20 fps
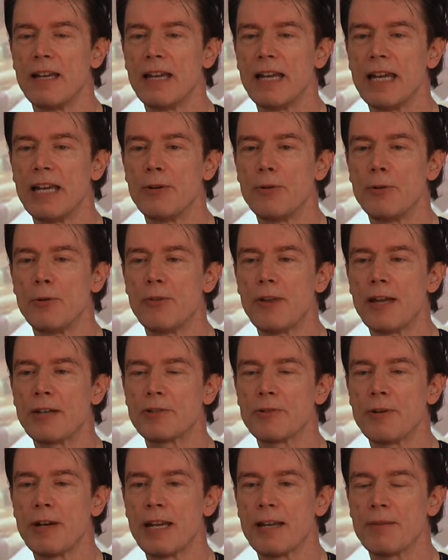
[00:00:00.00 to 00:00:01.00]
in all their
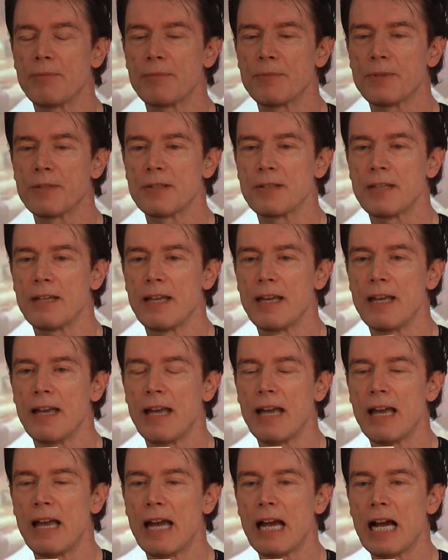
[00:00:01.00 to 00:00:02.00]
dreams.
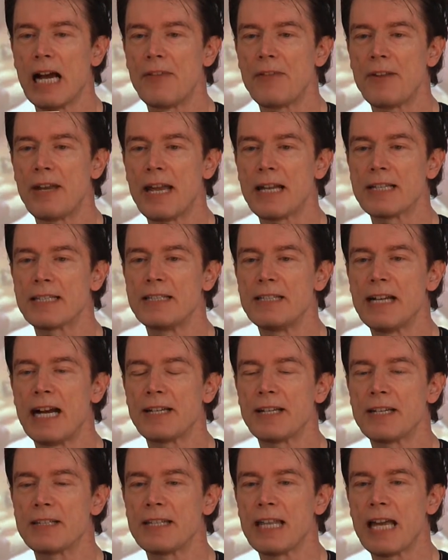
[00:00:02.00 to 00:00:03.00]
And the next
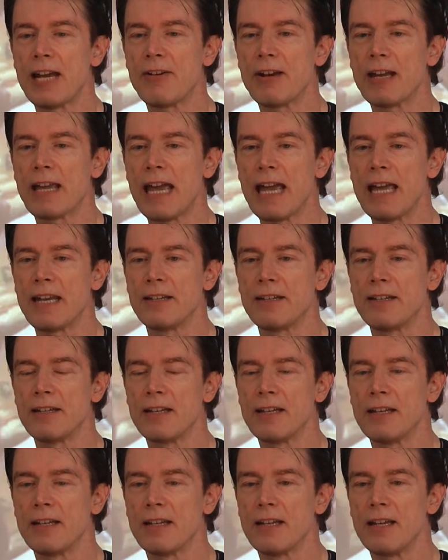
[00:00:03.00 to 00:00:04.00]
night it's there again.
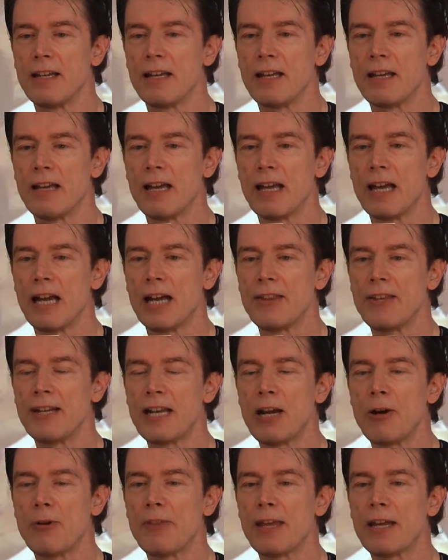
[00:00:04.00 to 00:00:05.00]
And they
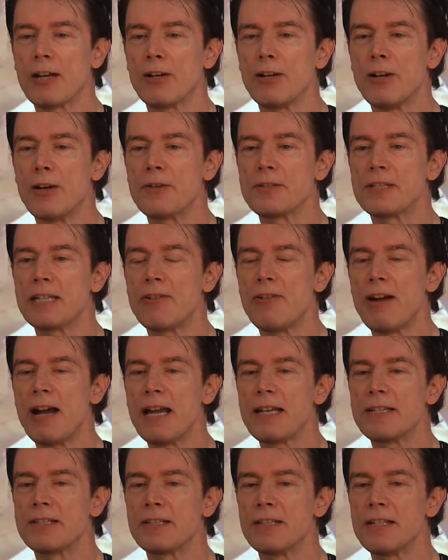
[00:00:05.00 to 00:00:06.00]
know when they close their
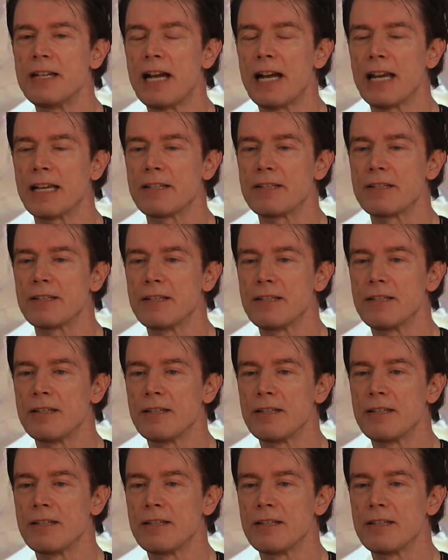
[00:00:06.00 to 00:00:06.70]
eyes tonight,